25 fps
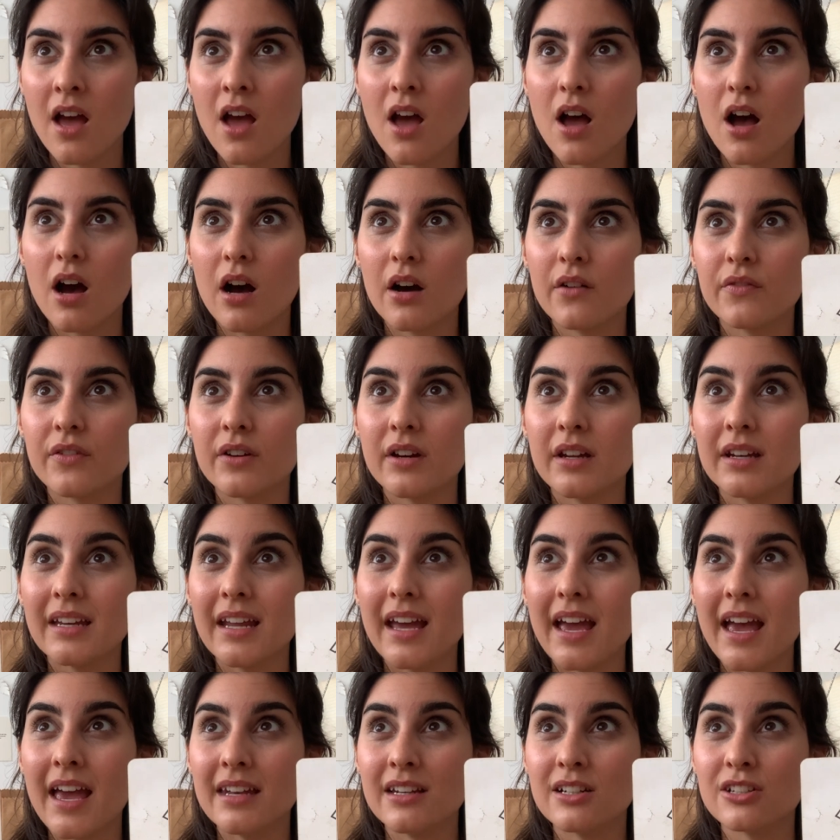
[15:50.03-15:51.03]
of an
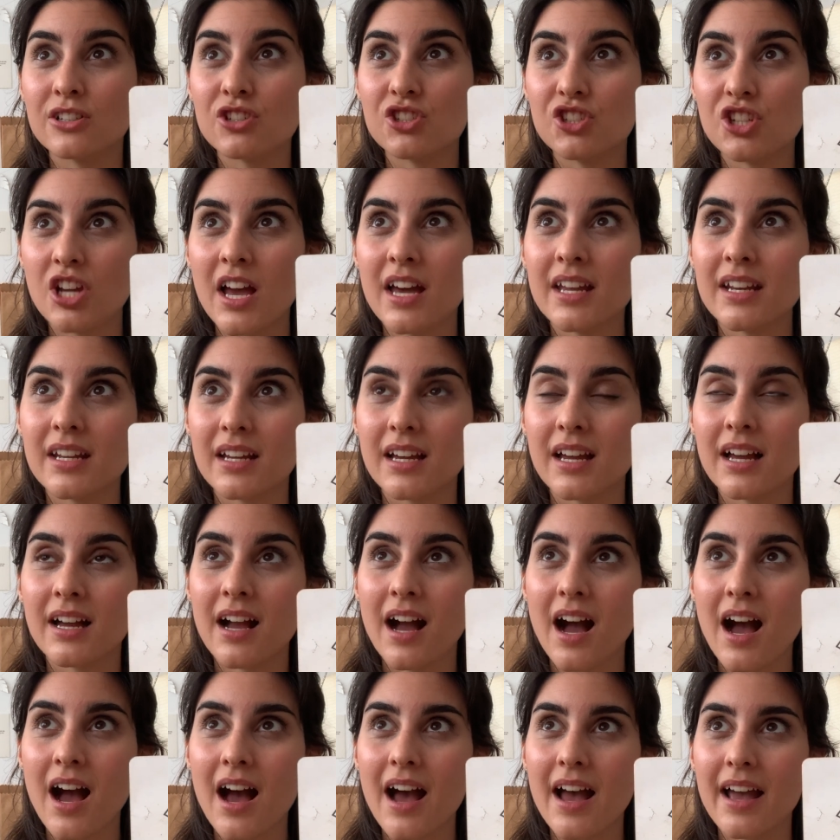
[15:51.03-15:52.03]
energetic
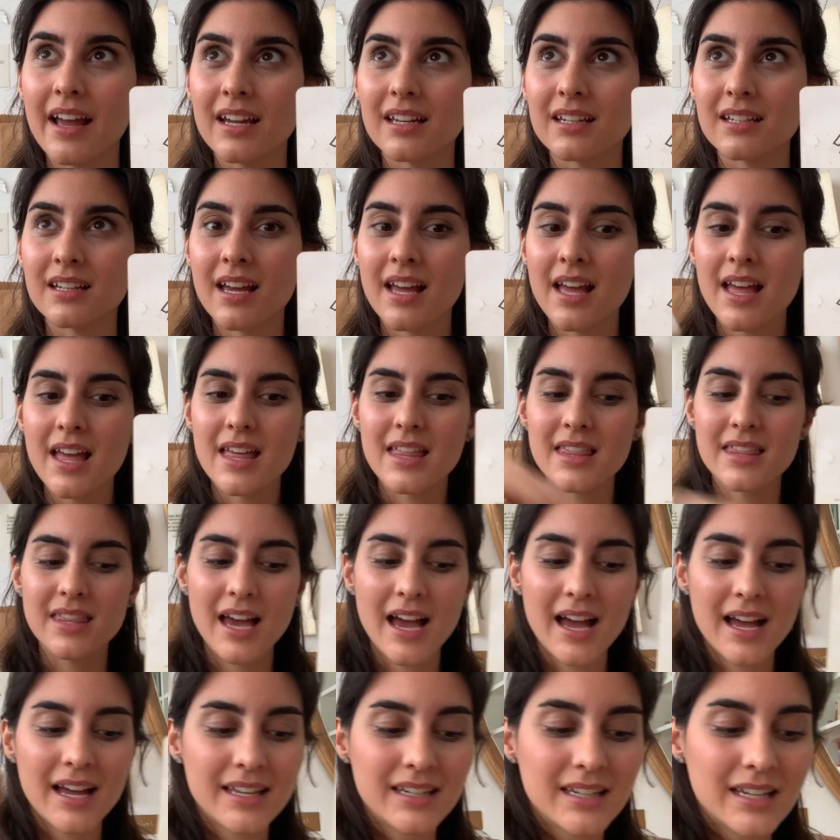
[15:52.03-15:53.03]
kind,
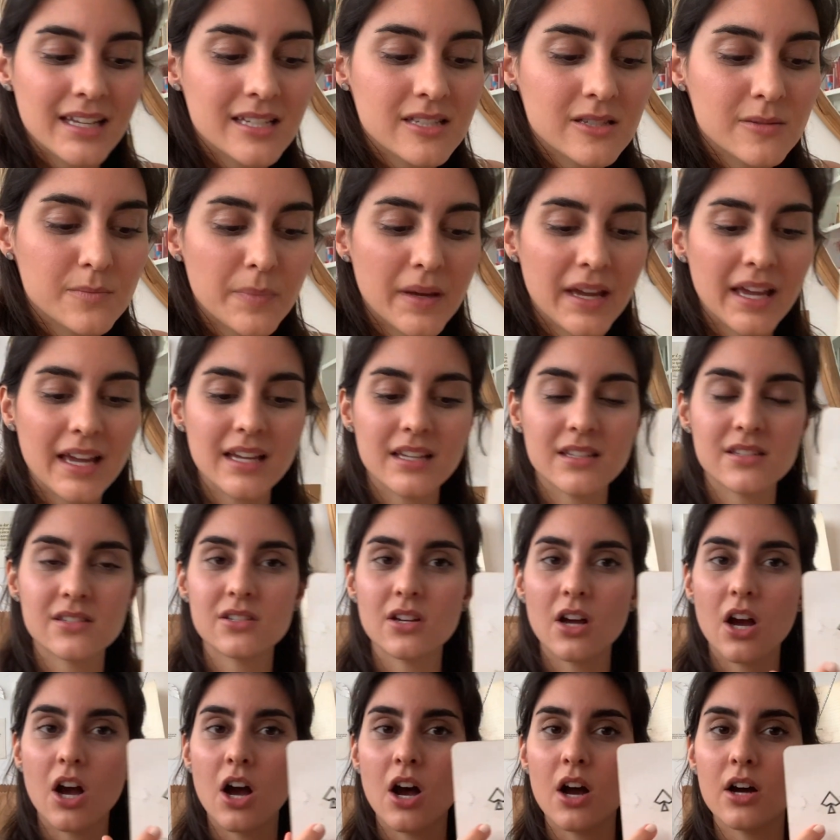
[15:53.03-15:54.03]
that is based
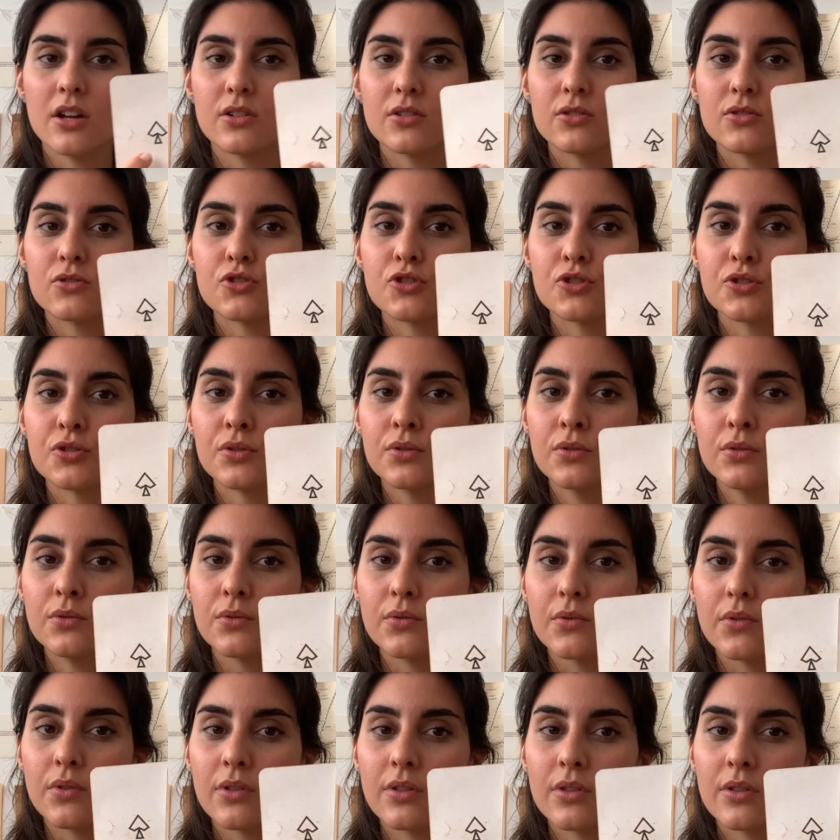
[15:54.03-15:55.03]
on
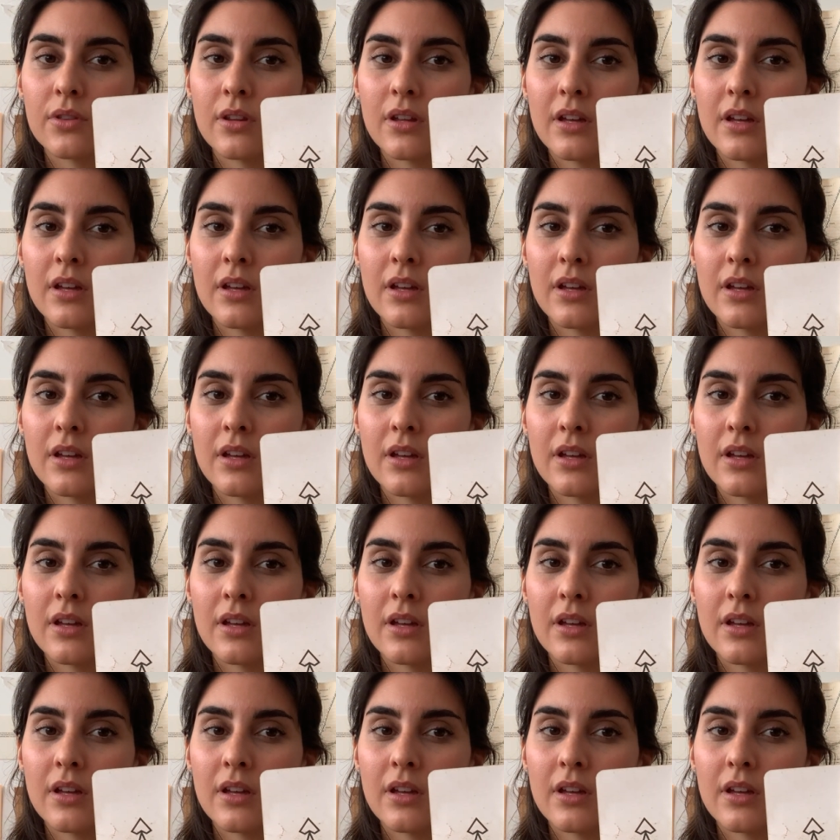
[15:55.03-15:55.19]
truth,